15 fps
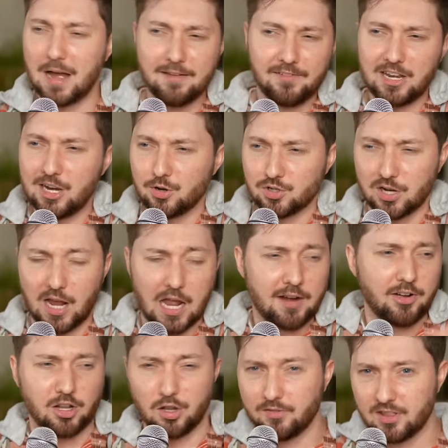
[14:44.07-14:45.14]
My videos are kind
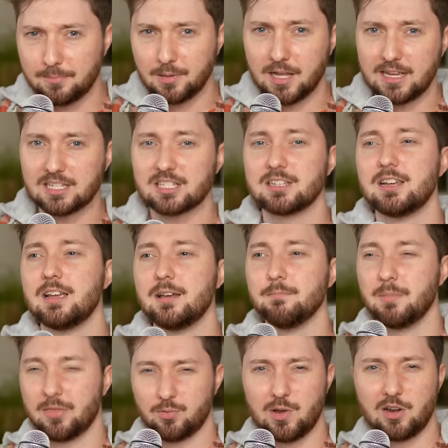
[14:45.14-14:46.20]
of all over the place
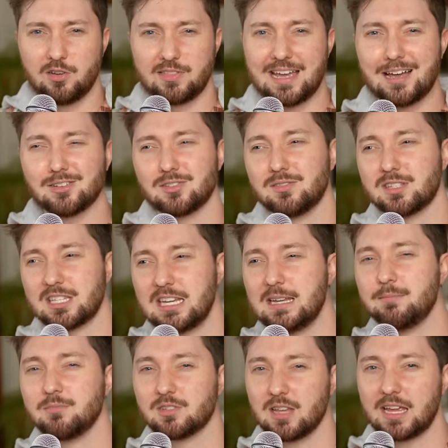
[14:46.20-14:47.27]
but 300,000
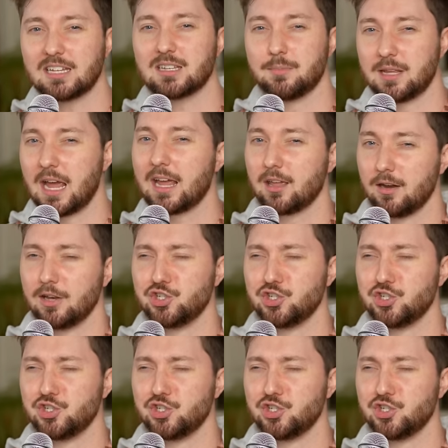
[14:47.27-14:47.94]
seems like something I could